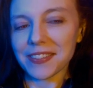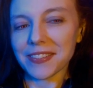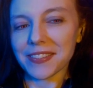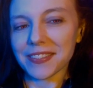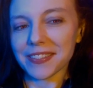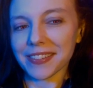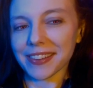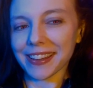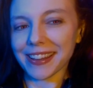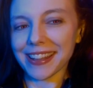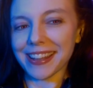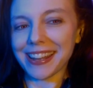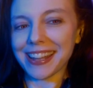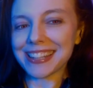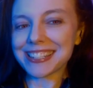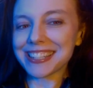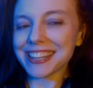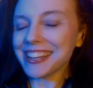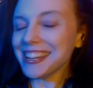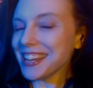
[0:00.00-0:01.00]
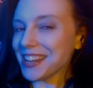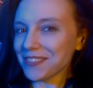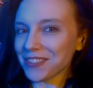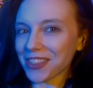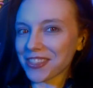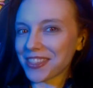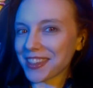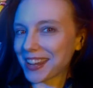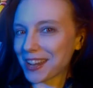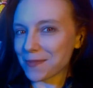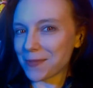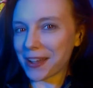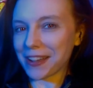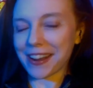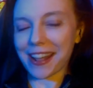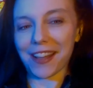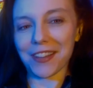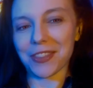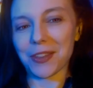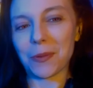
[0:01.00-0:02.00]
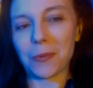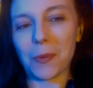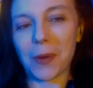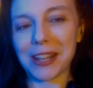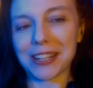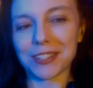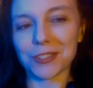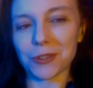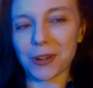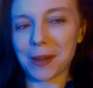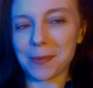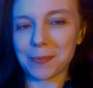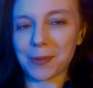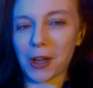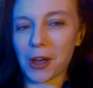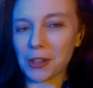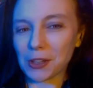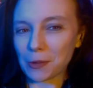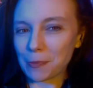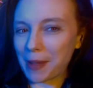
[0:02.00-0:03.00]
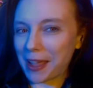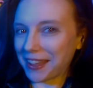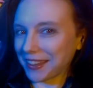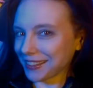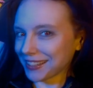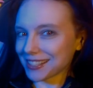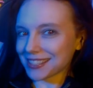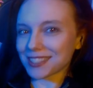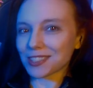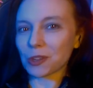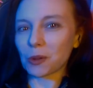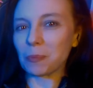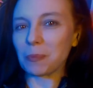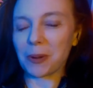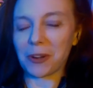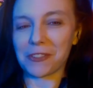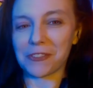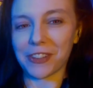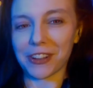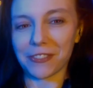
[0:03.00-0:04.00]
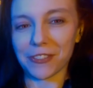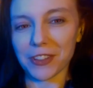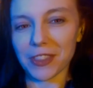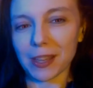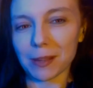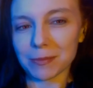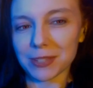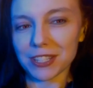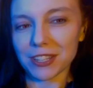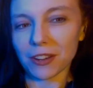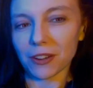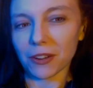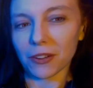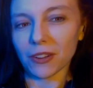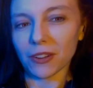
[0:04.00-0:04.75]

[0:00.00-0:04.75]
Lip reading: And I didn't even think about how the white stripe color palette is so perfect for them too.